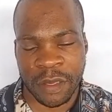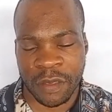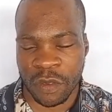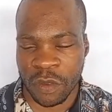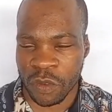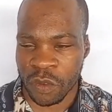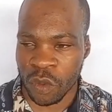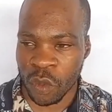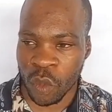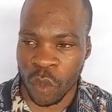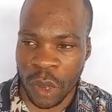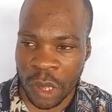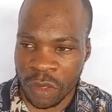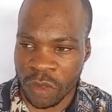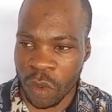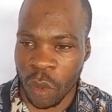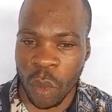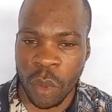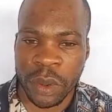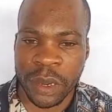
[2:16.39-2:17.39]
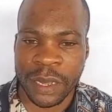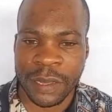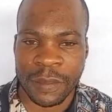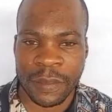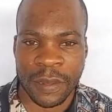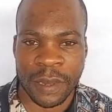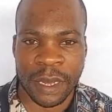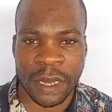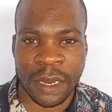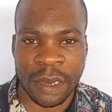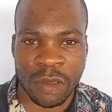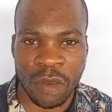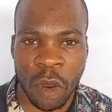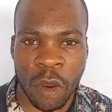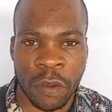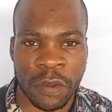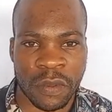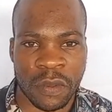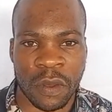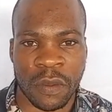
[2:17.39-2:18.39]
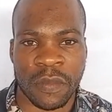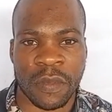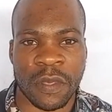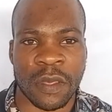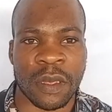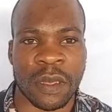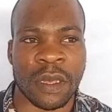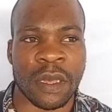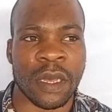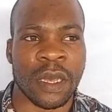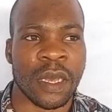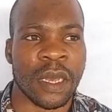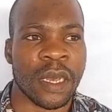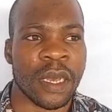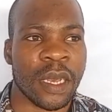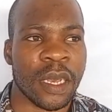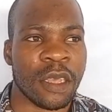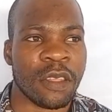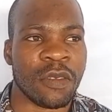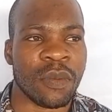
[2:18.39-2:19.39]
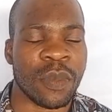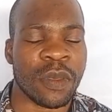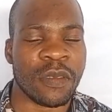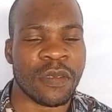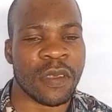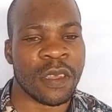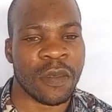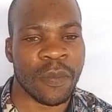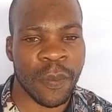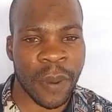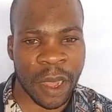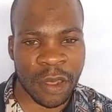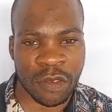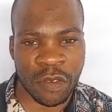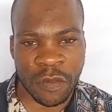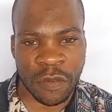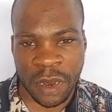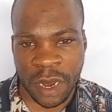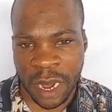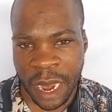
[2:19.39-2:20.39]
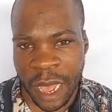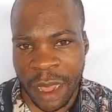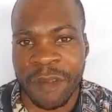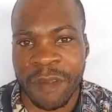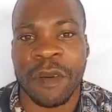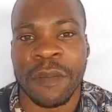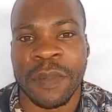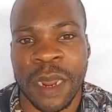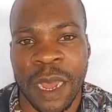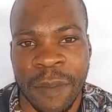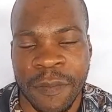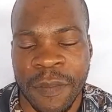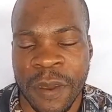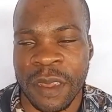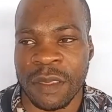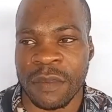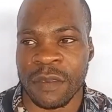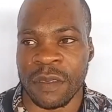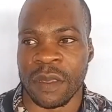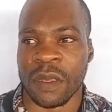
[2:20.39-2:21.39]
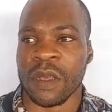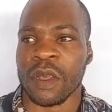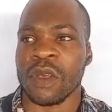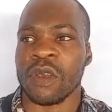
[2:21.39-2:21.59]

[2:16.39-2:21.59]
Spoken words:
So when someone is need of something, it means it's part of the life of that person.